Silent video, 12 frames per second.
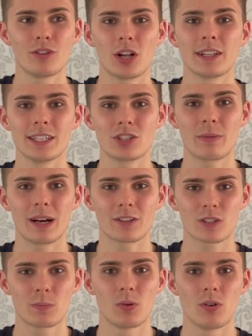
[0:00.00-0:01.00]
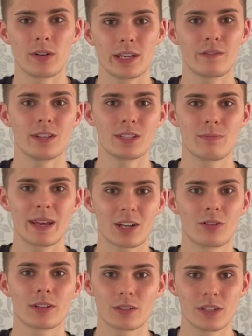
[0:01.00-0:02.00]
knowledge about the sport if he's making
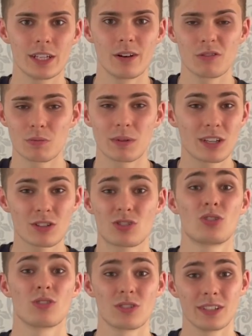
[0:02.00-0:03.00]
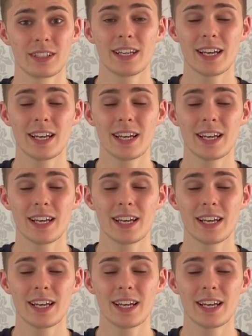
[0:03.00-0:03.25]
all these videos, but he just doesn't.